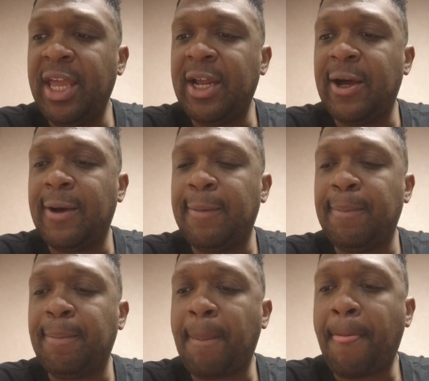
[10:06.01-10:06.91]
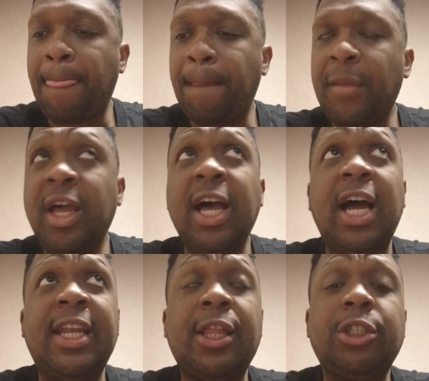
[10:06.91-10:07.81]
And
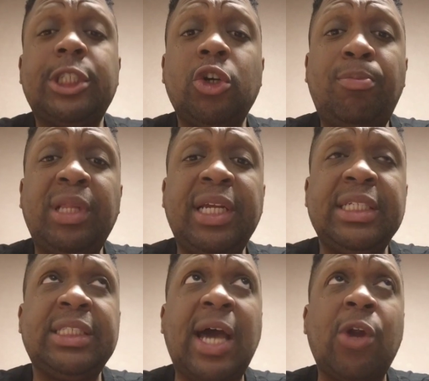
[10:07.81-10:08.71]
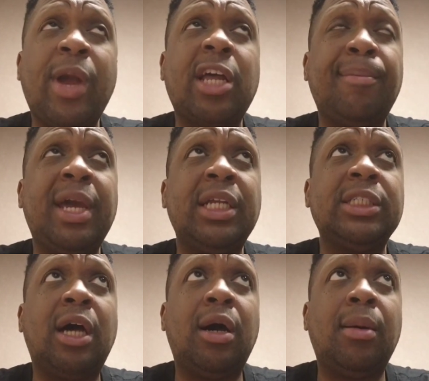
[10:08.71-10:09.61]
another chill place I would recommend
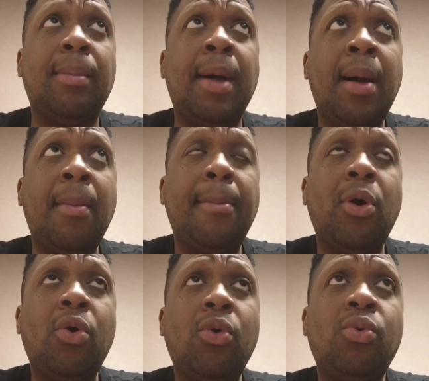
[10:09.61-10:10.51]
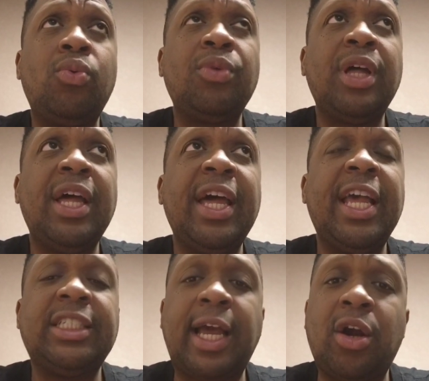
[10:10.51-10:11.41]
is Bowl.
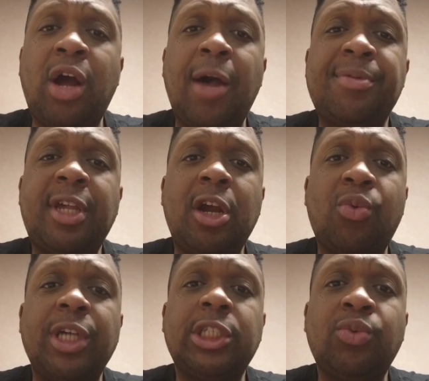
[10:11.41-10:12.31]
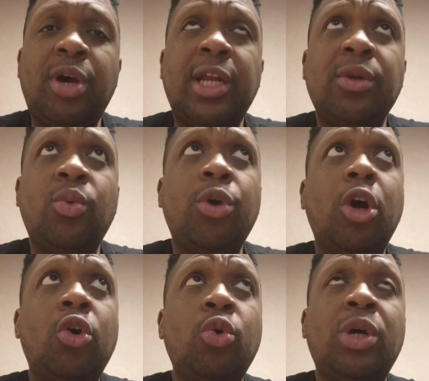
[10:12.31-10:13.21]
It's like an upscale restaurant with
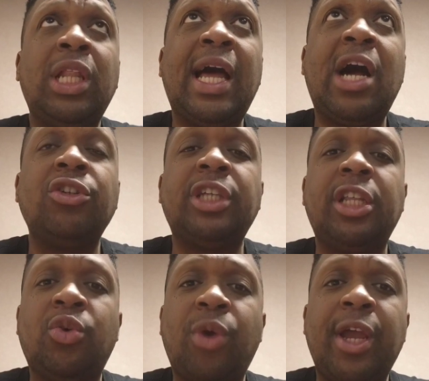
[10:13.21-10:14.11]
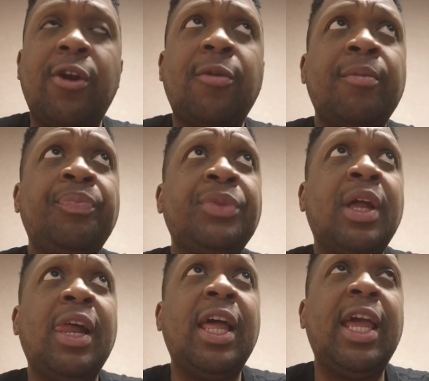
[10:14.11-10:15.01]
a hookah lounge in the rear,
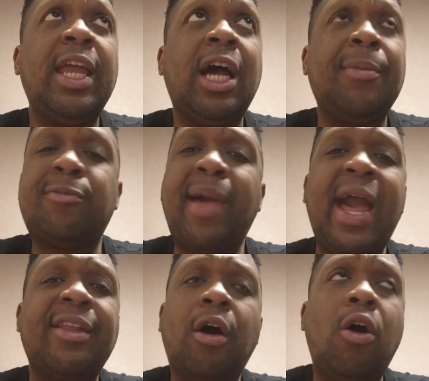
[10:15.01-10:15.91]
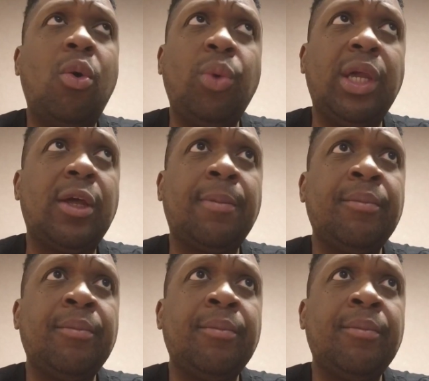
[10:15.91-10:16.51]
and it's packed all week.